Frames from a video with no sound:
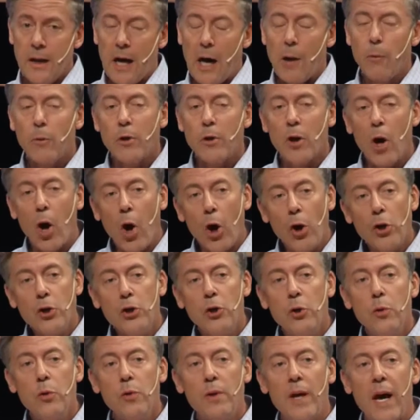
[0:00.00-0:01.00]
I would
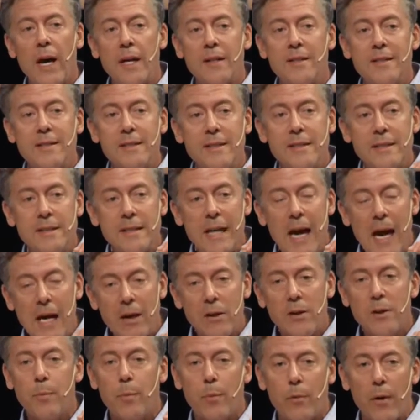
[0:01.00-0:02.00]
argue that
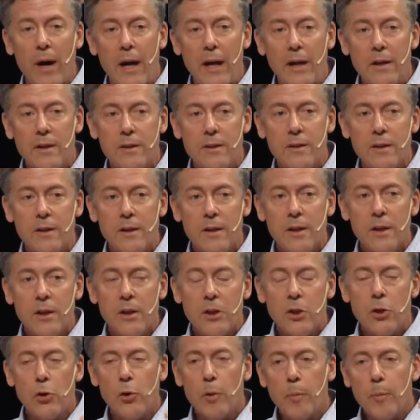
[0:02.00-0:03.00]
talent brand,
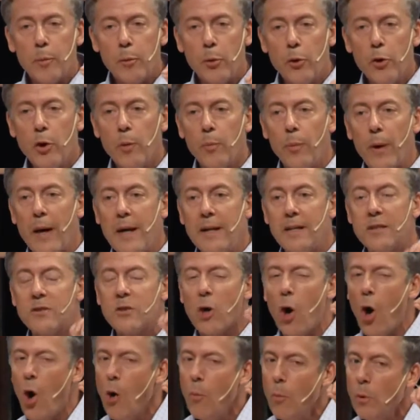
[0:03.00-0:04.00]
your employer brand, is
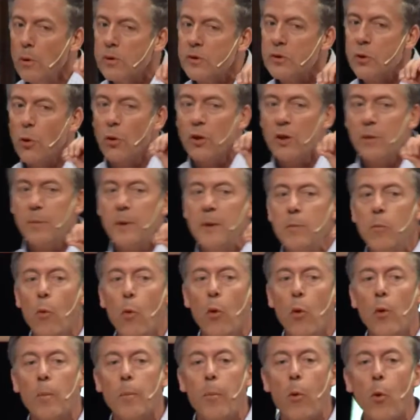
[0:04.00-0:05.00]
almost going to be
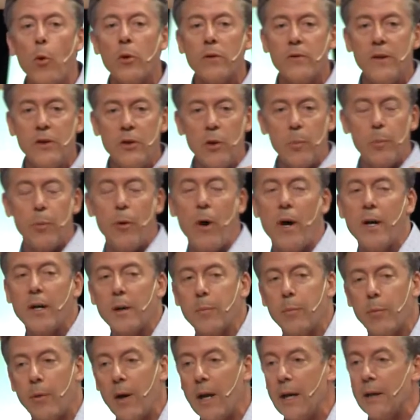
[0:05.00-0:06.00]
more important than your
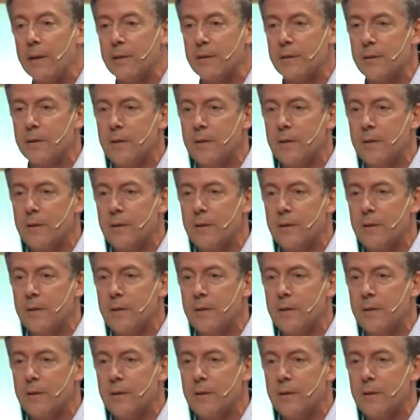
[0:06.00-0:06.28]
product brand.